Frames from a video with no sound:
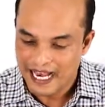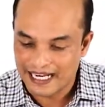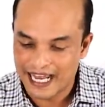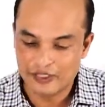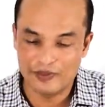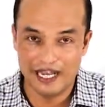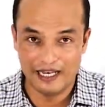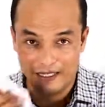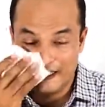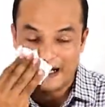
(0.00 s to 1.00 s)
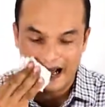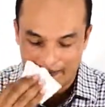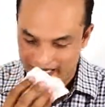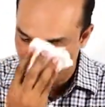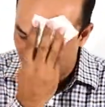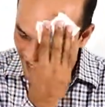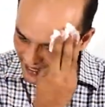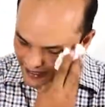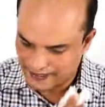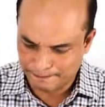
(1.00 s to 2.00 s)
As we are learning, I believe,
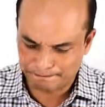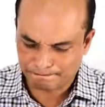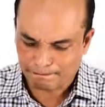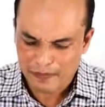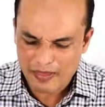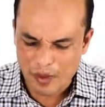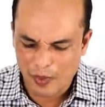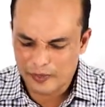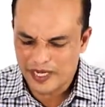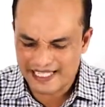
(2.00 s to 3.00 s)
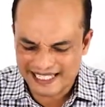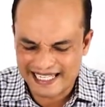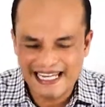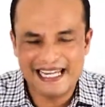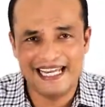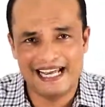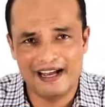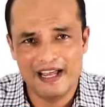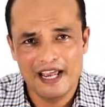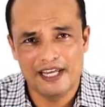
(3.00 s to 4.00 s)
what we are seeing here
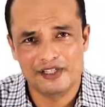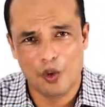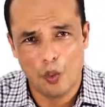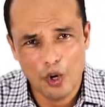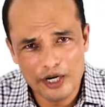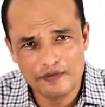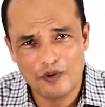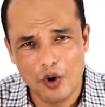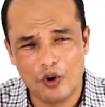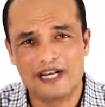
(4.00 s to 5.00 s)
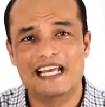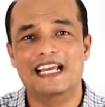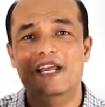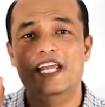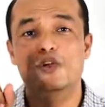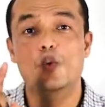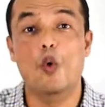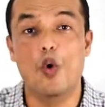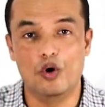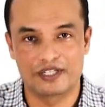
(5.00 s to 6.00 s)
is the Word of God, it
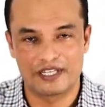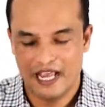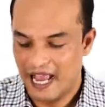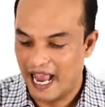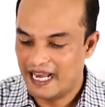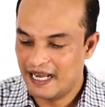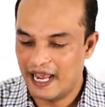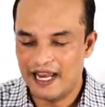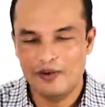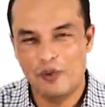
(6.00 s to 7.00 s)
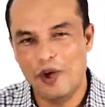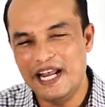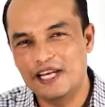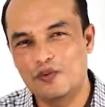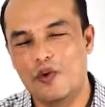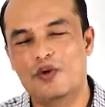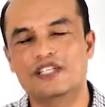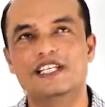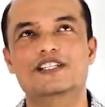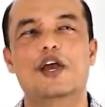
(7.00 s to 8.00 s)
works. And when it works
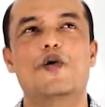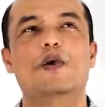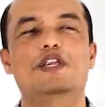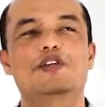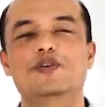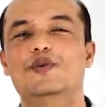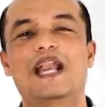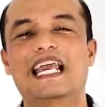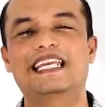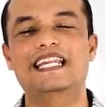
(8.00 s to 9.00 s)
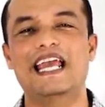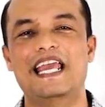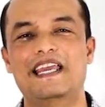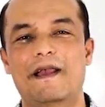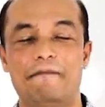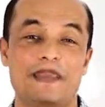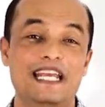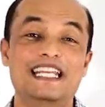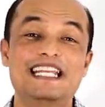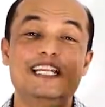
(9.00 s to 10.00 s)
is when you do like in Ahab. He
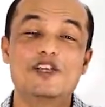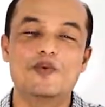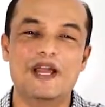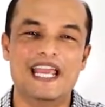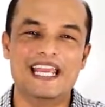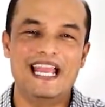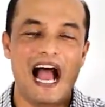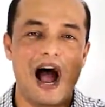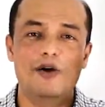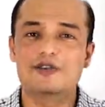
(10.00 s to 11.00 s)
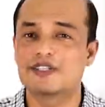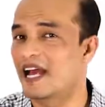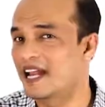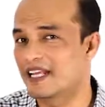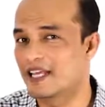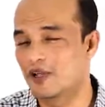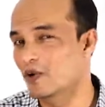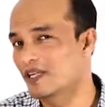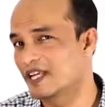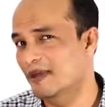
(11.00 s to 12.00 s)
did it to a outsider king
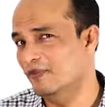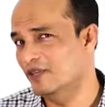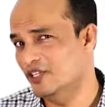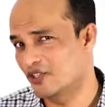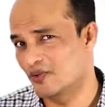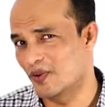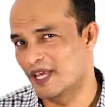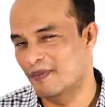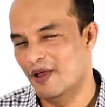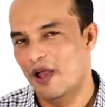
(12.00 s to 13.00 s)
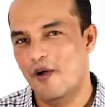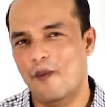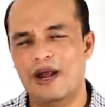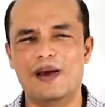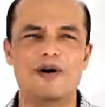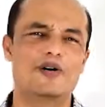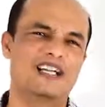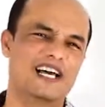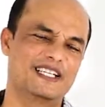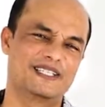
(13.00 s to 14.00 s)
who came to destroy him. What about
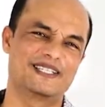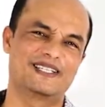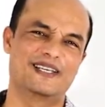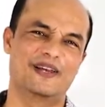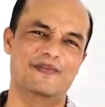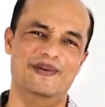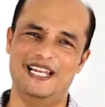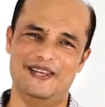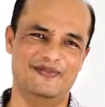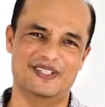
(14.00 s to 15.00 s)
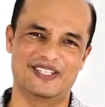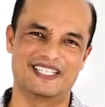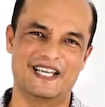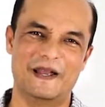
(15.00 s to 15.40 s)
us believers?